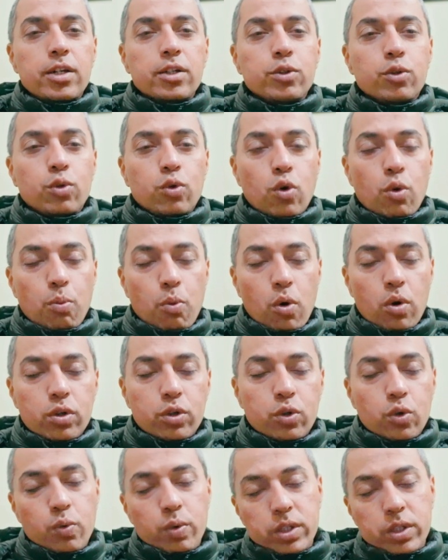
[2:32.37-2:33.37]
To know more,
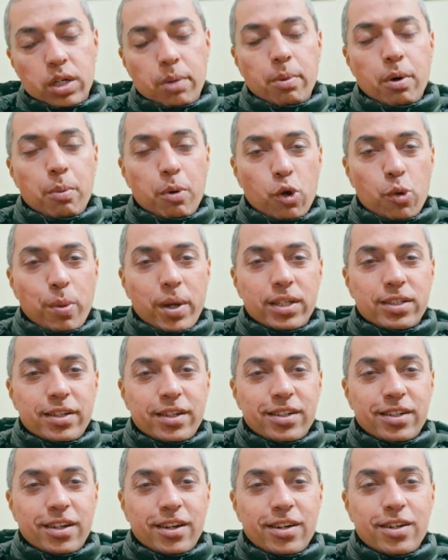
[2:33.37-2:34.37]
to visit a Brahma Kumari
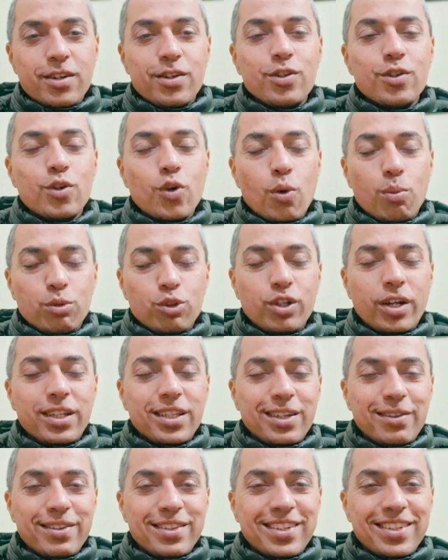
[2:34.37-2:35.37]
center. Om
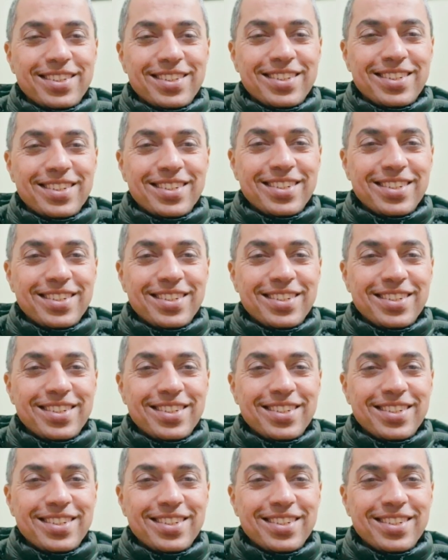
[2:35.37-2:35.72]
Shanti with this.